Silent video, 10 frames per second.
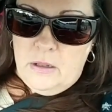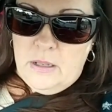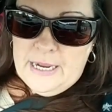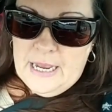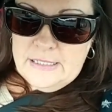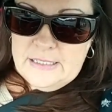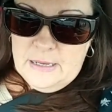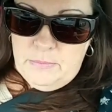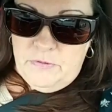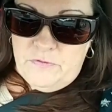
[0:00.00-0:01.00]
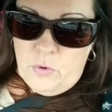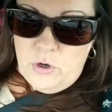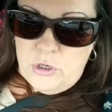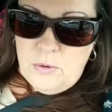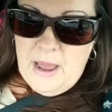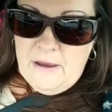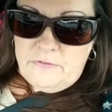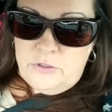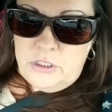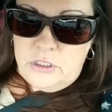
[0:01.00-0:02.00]
like I said before, you
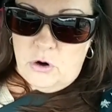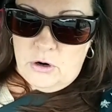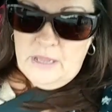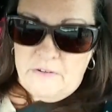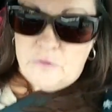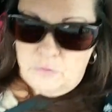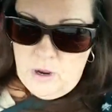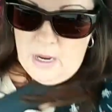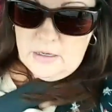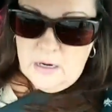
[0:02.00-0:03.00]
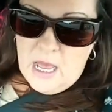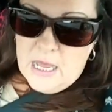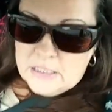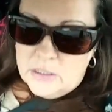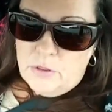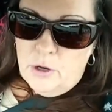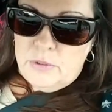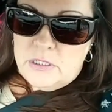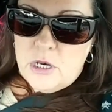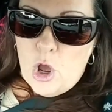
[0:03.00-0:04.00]
have to start left to right. So there
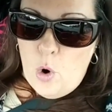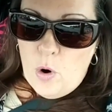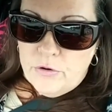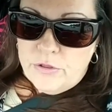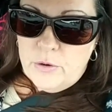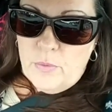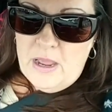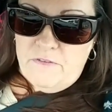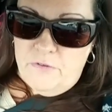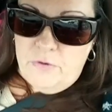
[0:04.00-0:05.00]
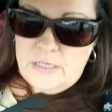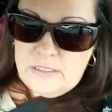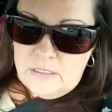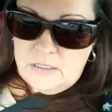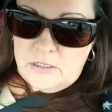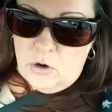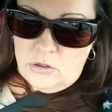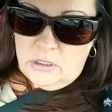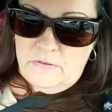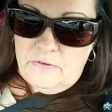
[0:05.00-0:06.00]
was no earthly way for us to
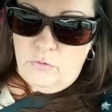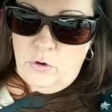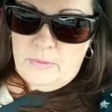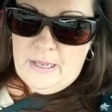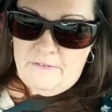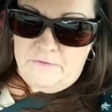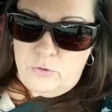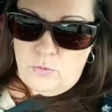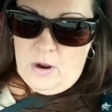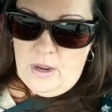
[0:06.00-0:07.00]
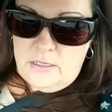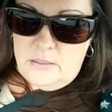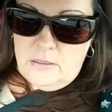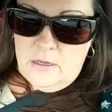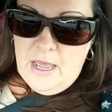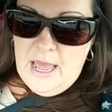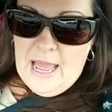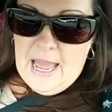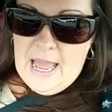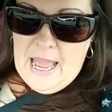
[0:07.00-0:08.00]
start the living room left to right
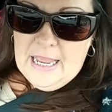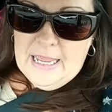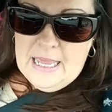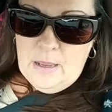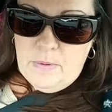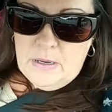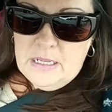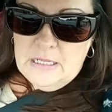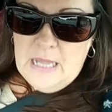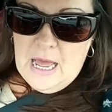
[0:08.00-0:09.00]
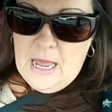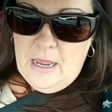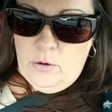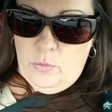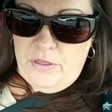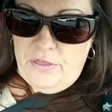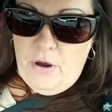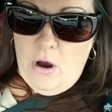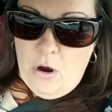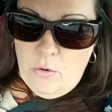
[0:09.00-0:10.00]
and keep it in line with the
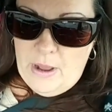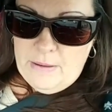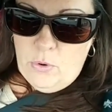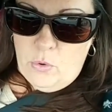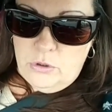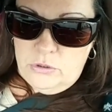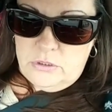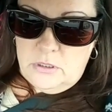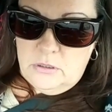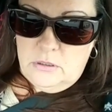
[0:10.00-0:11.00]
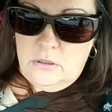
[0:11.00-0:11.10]
hallway boards.